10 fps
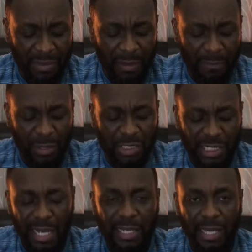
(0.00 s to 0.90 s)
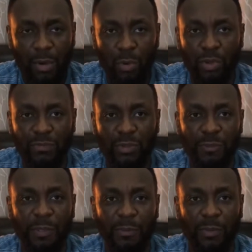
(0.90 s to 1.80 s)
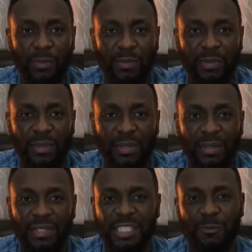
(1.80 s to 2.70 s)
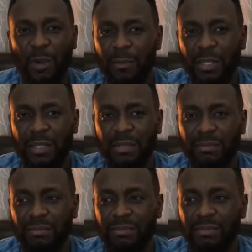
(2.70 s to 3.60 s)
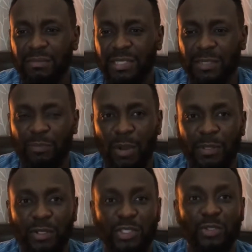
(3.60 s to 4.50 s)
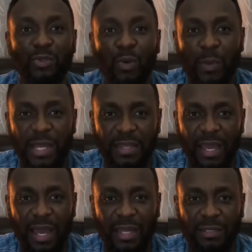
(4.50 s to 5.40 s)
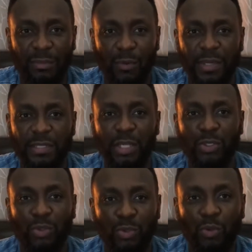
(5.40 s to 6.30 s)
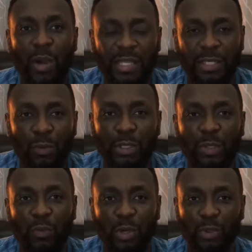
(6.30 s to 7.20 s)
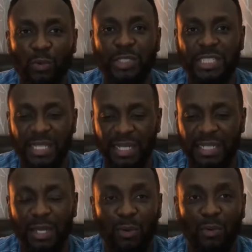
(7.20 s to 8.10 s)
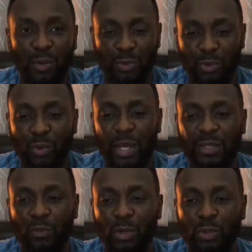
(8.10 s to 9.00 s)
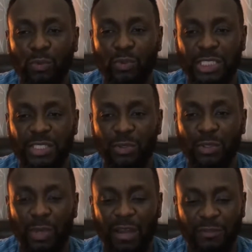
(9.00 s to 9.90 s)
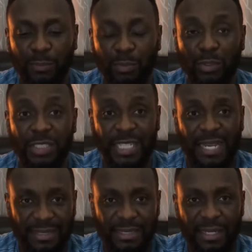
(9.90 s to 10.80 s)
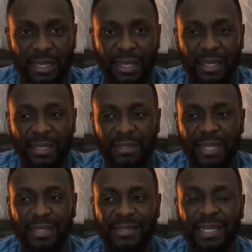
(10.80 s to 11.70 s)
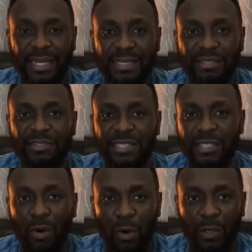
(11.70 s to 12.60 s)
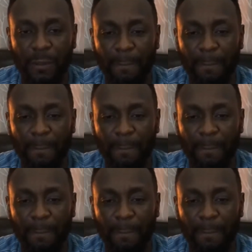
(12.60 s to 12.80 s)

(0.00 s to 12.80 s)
Because she can't get hold of those people. She probably doesn't know where they are at the moment. So you are the only one who she can get hold on. You are the one who she's going to have to project that negativity on.